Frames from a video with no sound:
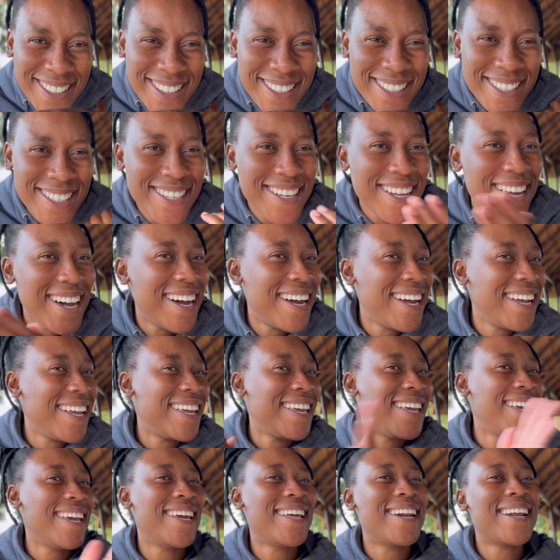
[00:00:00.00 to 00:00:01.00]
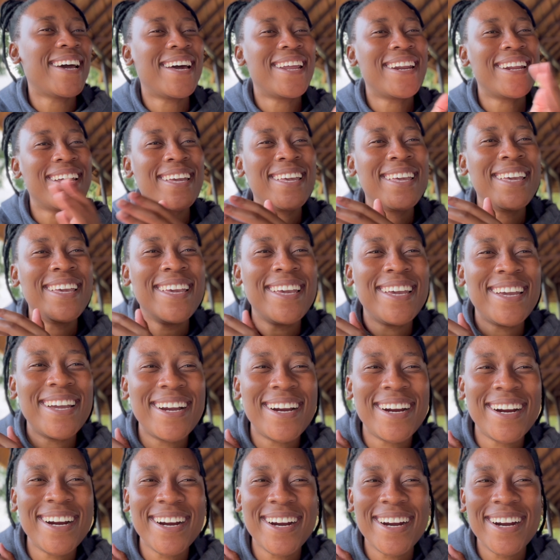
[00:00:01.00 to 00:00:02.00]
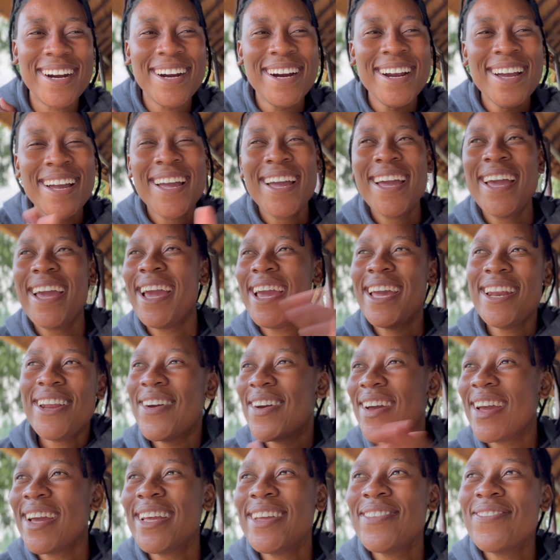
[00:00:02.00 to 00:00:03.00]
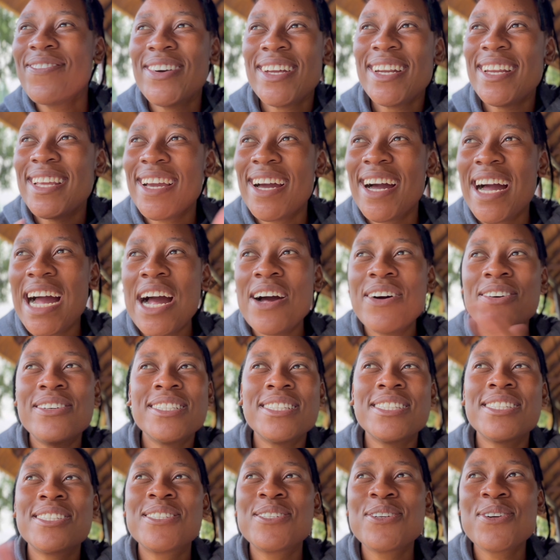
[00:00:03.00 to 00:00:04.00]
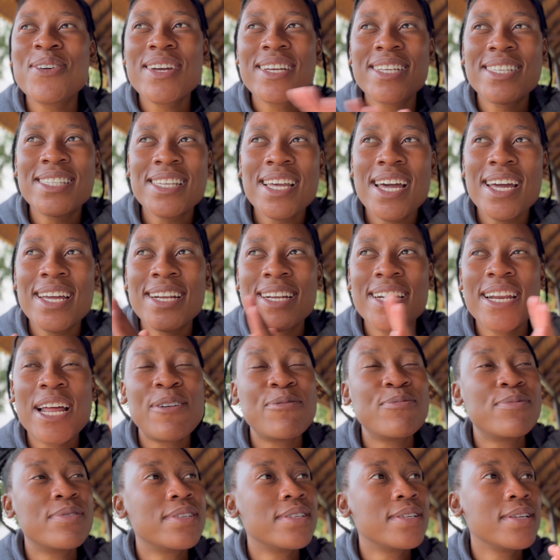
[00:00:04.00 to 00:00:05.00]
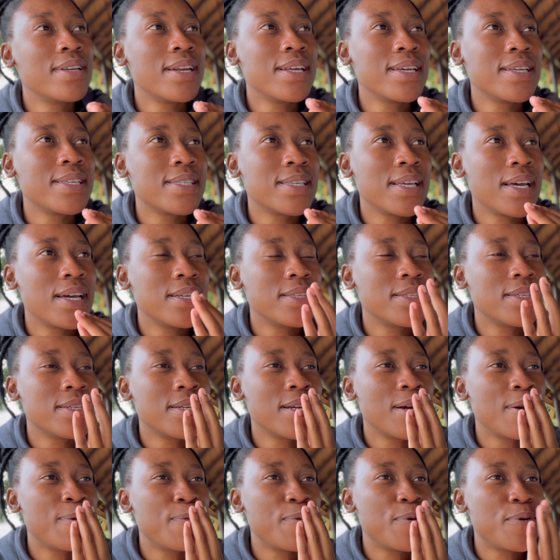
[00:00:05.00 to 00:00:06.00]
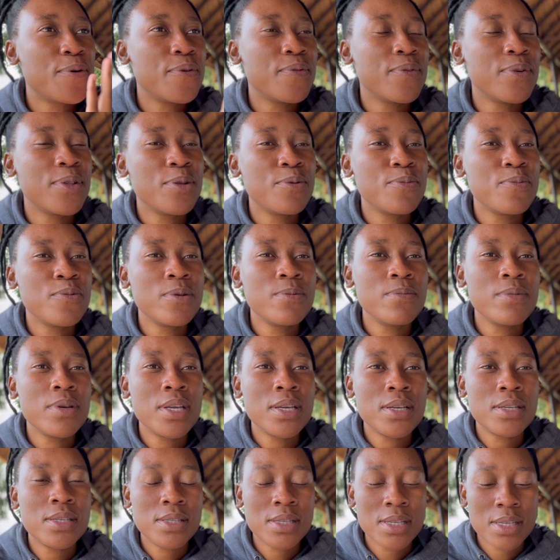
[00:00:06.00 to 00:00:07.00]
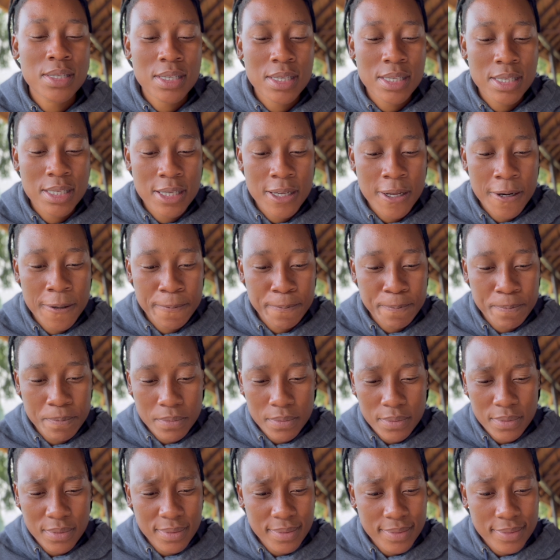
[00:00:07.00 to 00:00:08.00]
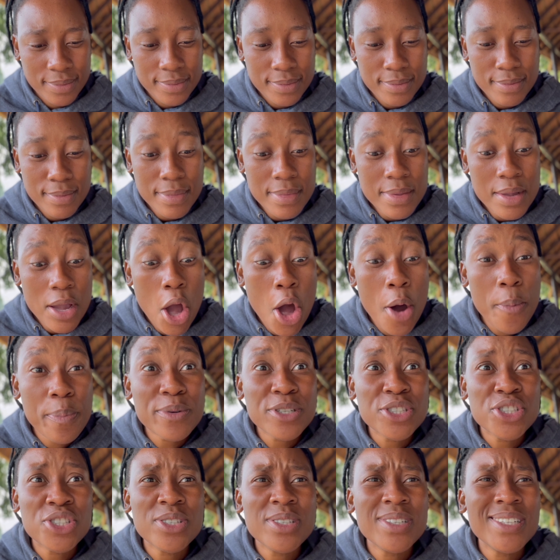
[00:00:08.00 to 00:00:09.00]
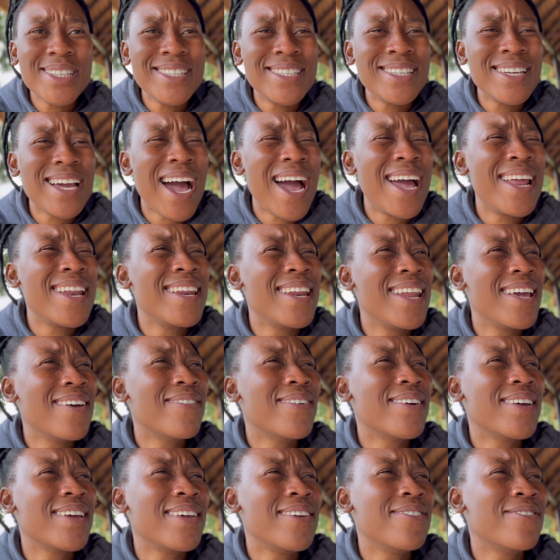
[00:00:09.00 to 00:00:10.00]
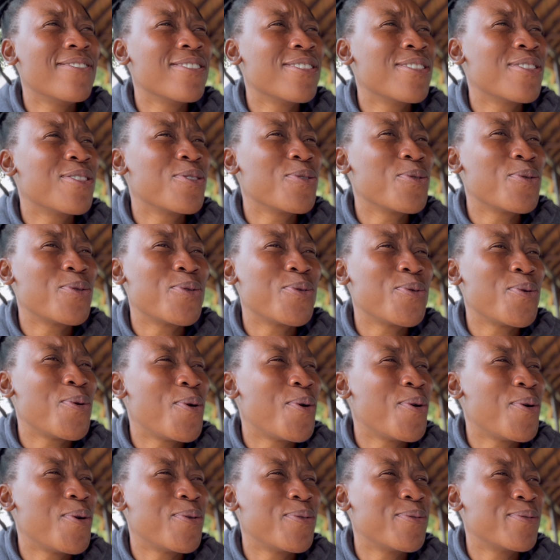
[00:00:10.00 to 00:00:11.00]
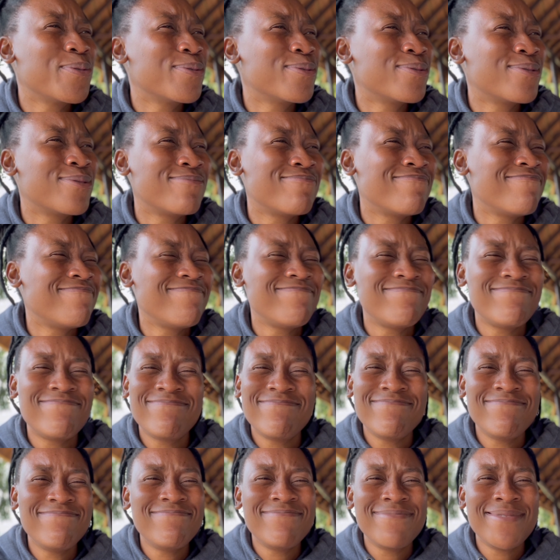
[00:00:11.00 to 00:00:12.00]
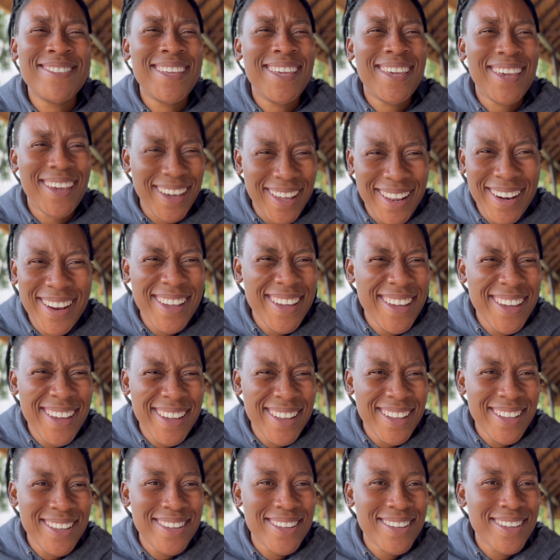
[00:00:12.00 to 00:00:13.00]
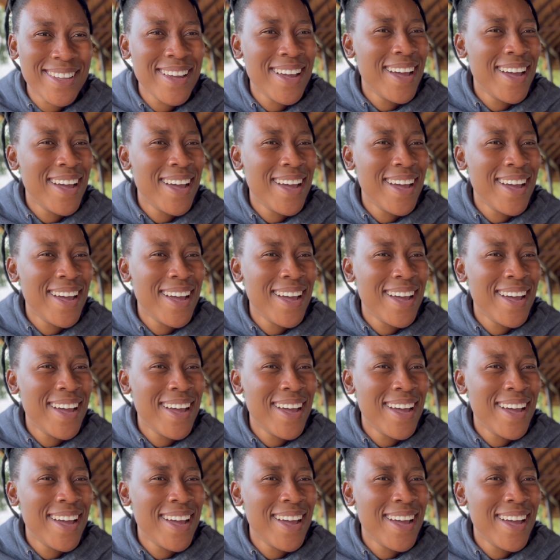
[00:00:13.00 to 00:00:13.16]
Nah, get out of here anyway but yeah i was so excited i'm still excited i'm um, over the moon because this is an opportunity i never even thought of getting it